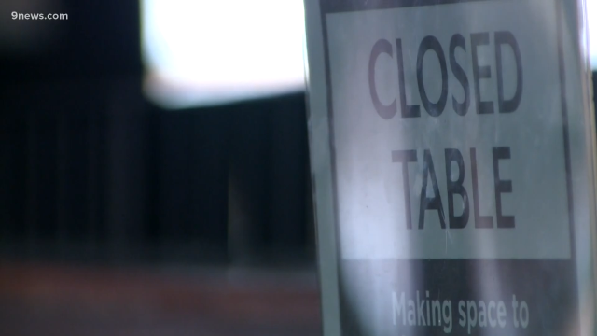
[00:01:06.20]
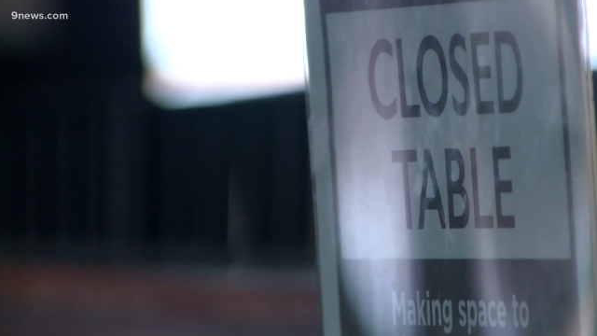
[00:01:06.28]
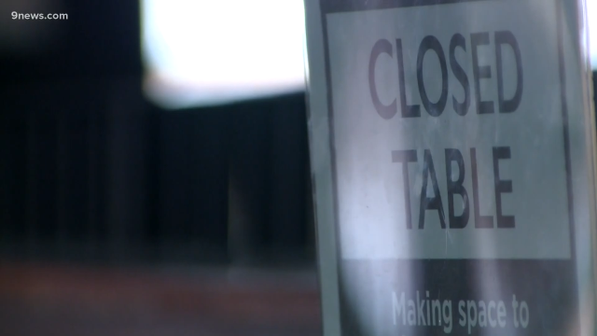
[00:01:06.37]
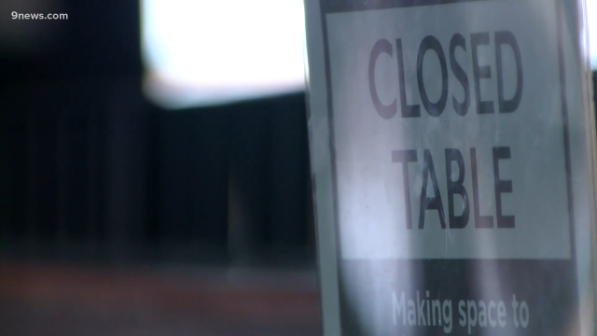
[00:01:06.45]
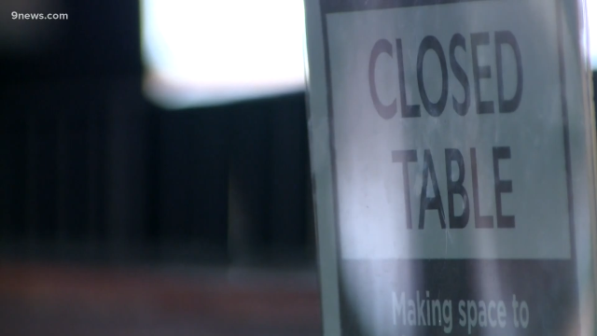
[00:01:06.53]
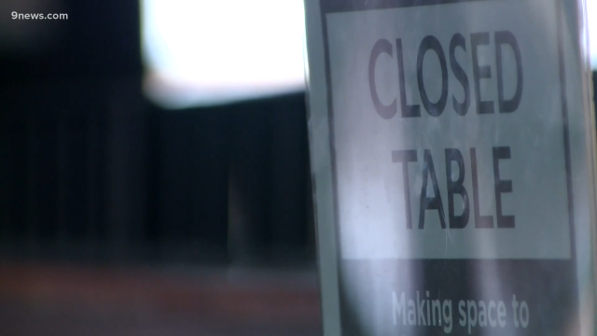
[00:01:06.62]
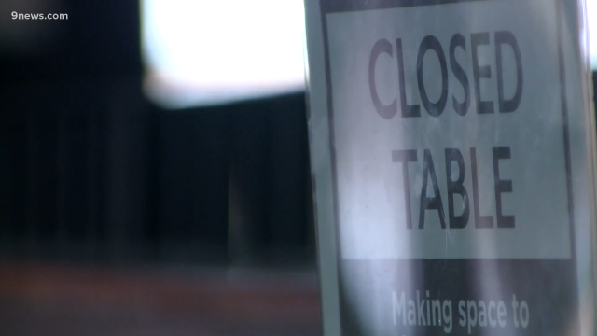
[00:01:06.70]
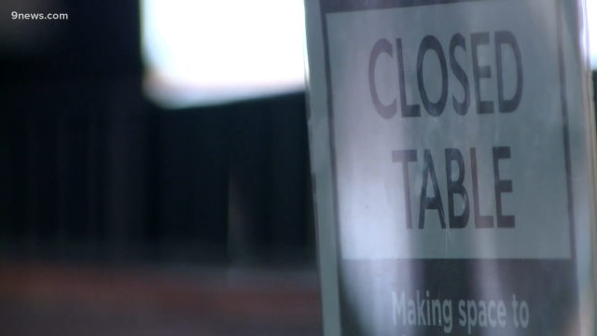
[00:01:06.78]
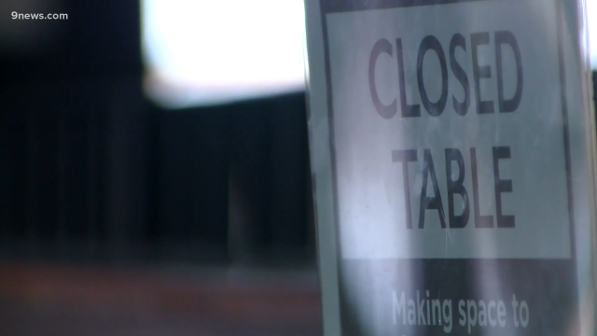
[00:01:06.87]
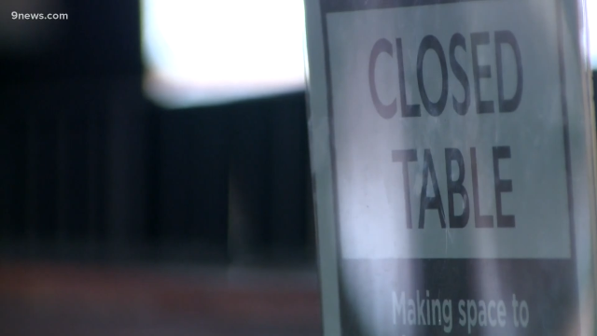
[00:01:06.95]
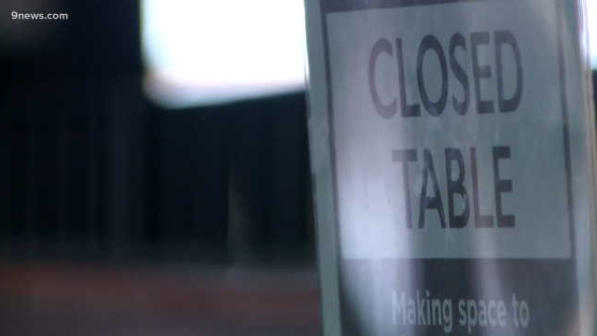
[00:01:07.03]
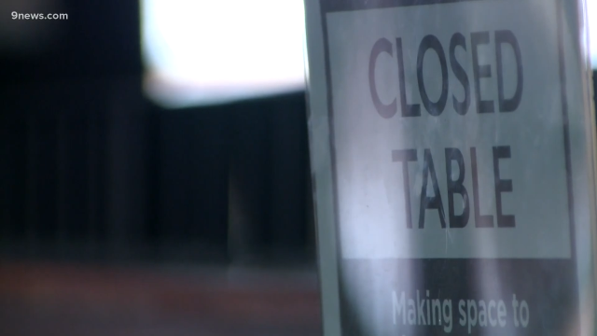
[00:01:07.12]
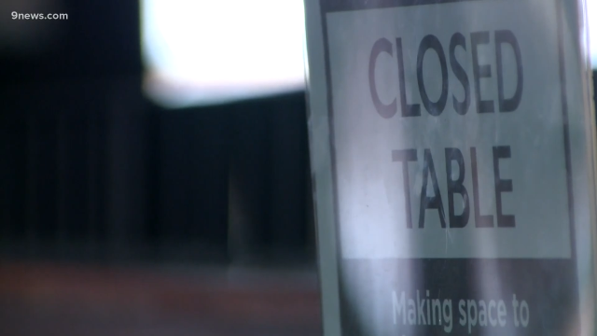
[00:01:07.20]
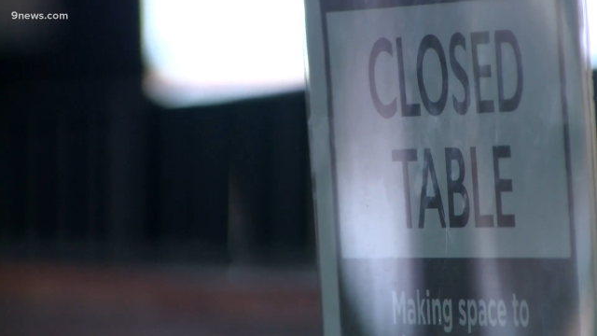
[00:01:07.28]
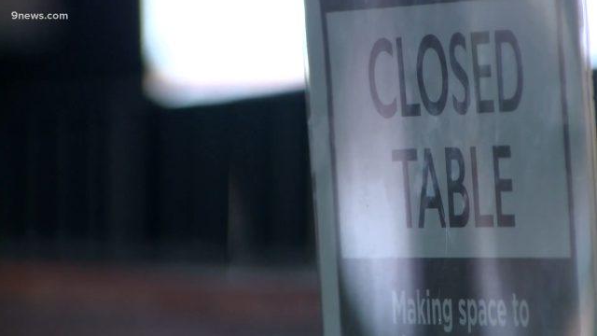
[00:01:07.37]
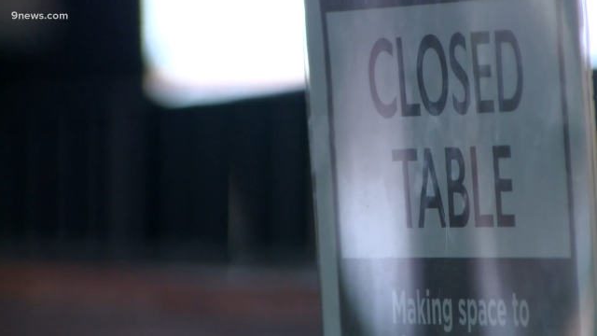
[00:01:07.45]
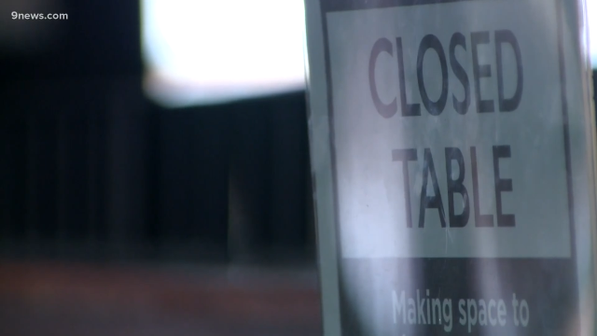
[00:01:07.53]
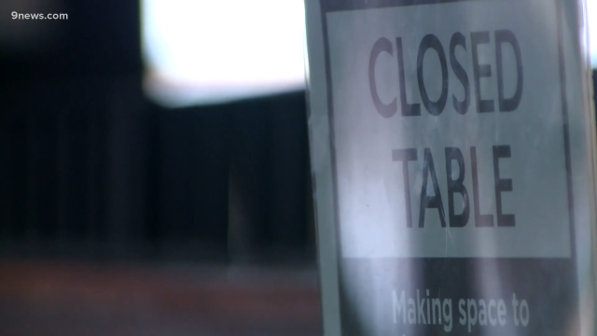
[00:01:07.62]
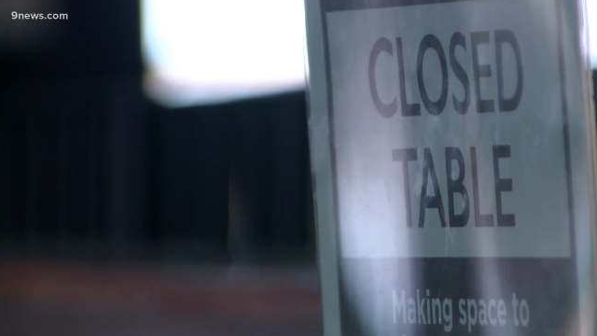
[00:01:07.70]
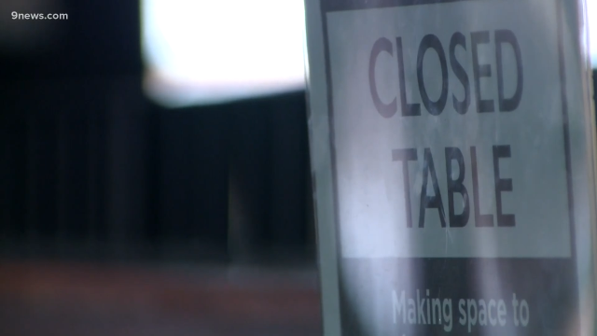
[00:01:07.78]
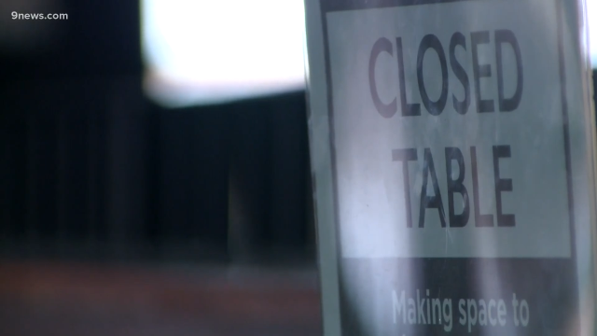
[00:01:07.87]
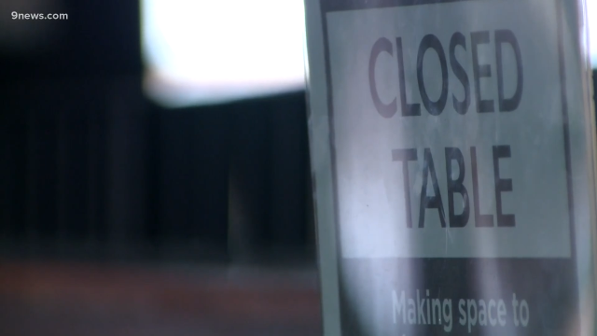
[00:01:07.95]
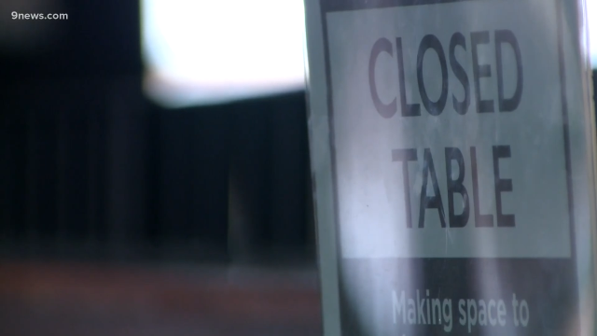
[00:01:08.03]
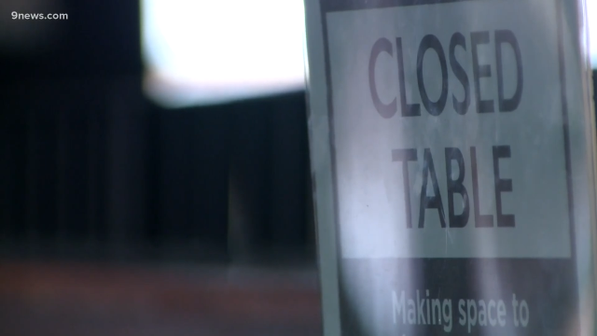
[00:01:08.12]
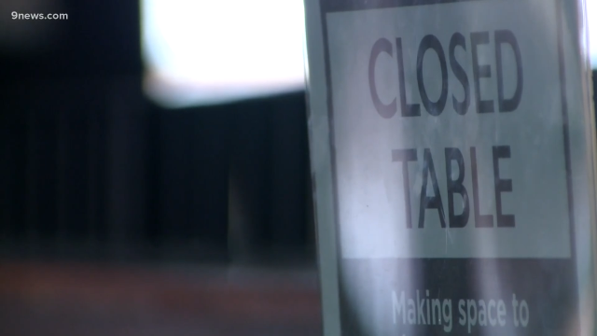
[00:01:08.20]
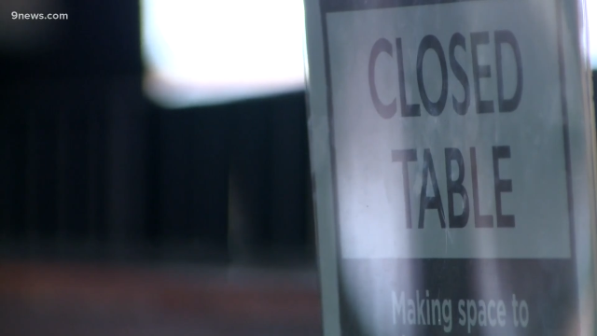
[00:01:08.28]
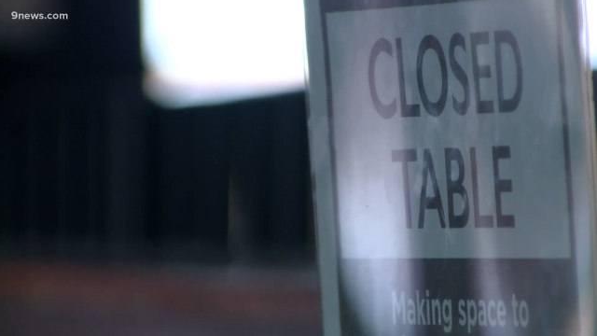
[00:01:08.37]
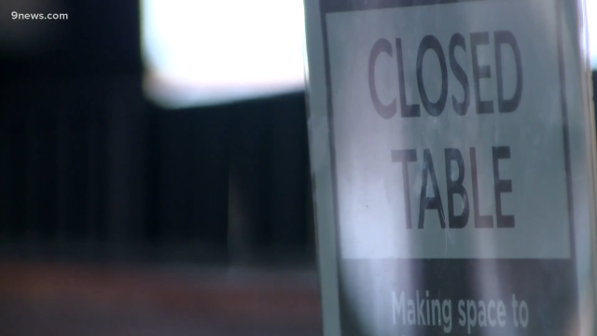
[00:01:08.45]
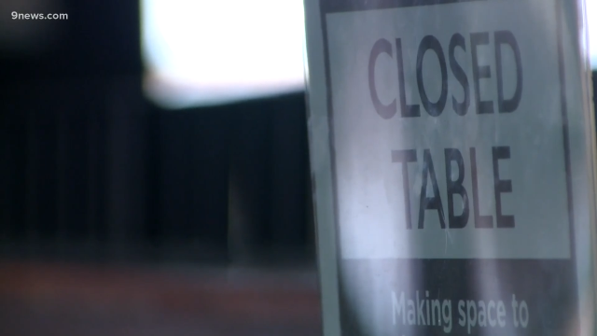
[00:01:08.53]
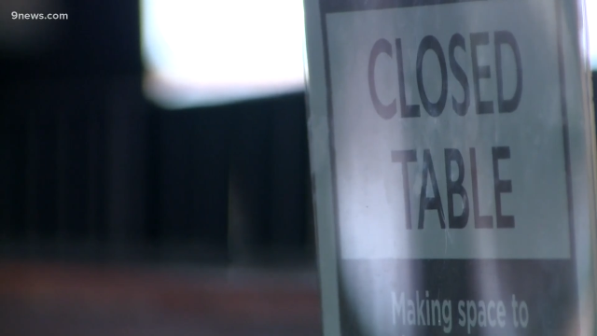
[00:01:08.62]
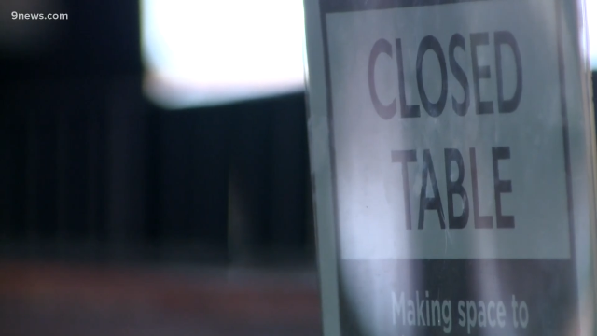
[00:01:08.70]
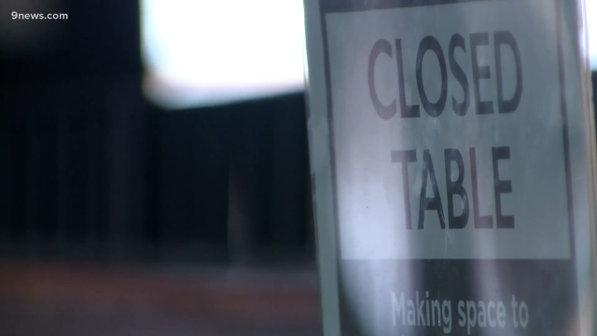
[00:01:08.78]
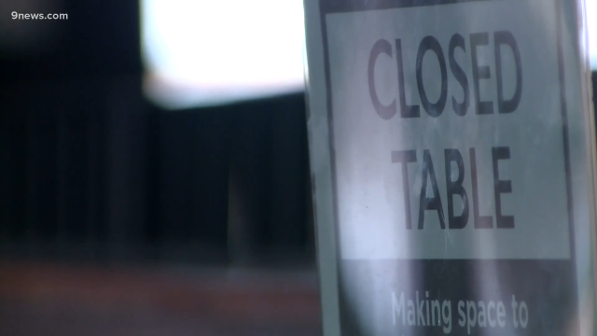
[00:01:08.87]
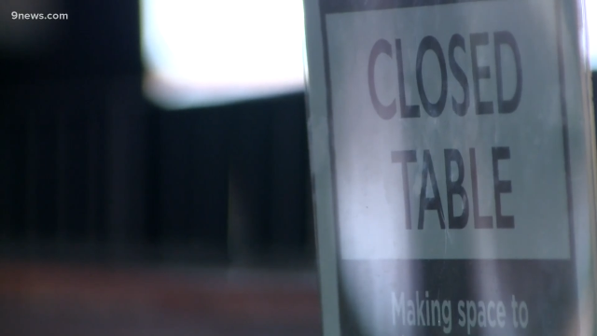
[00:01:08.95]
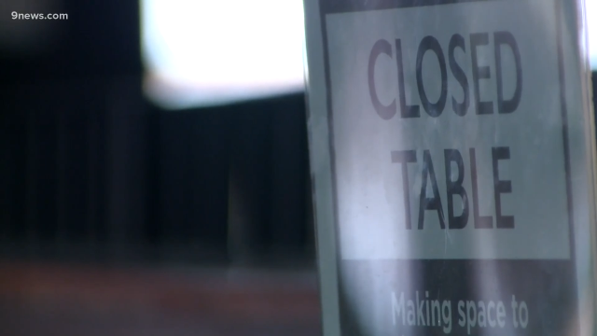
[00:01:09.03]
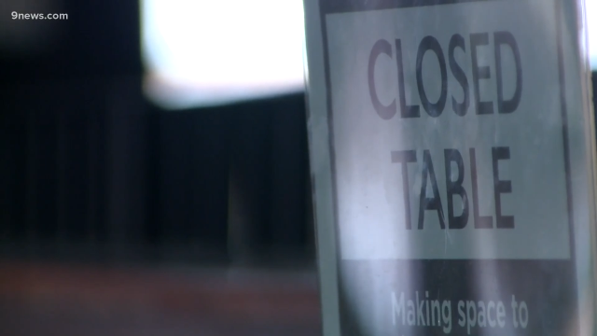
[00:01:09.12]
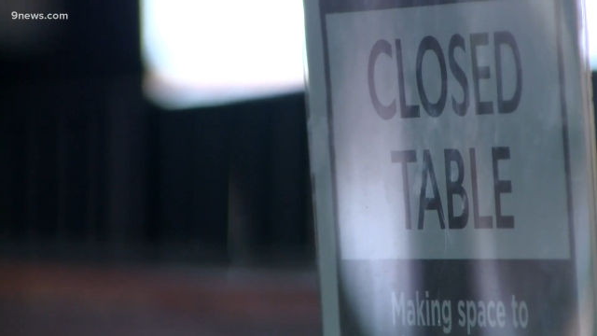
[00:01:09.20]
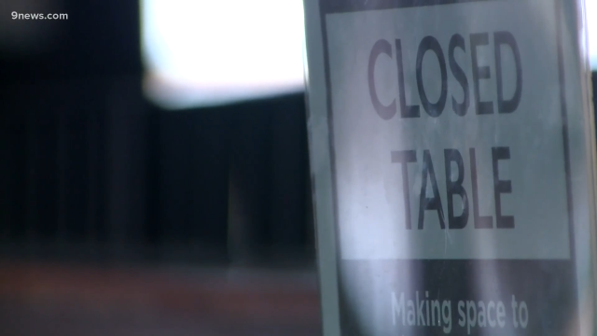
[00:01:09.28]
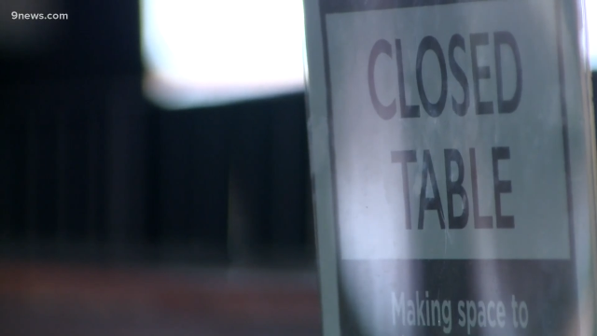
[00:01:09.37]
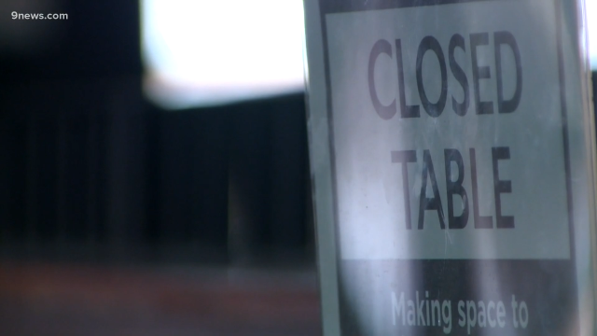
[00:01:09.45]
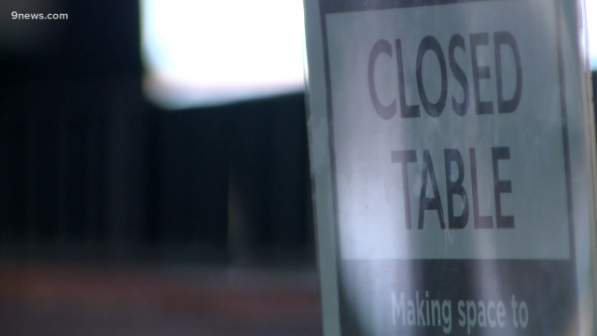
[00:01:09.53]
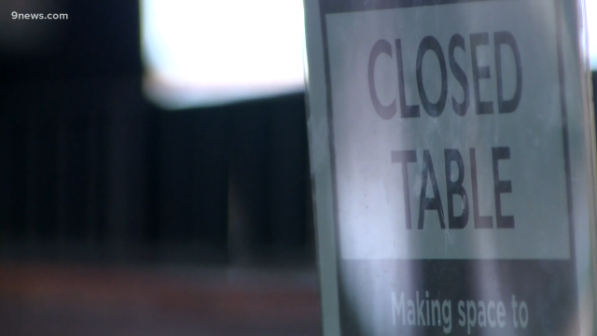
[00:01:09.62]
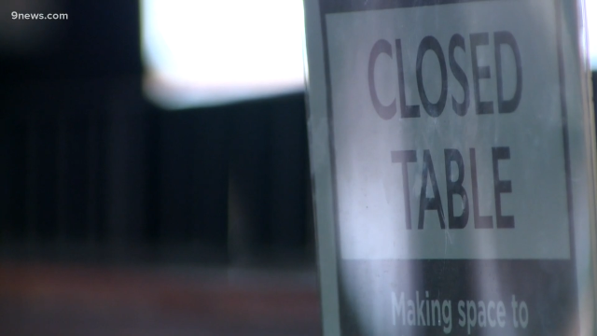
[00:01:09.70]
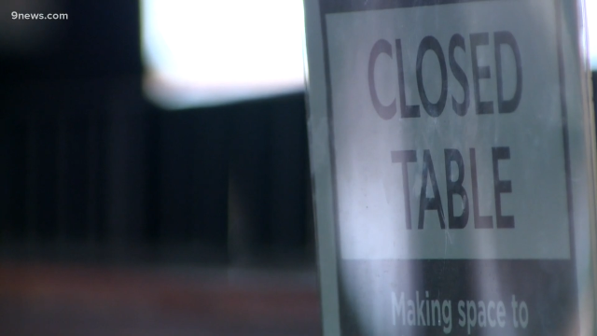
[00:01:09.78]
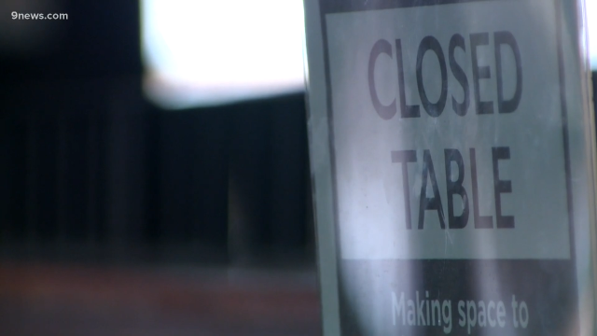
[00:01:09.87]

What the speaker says: Nobody's mouth can be seen.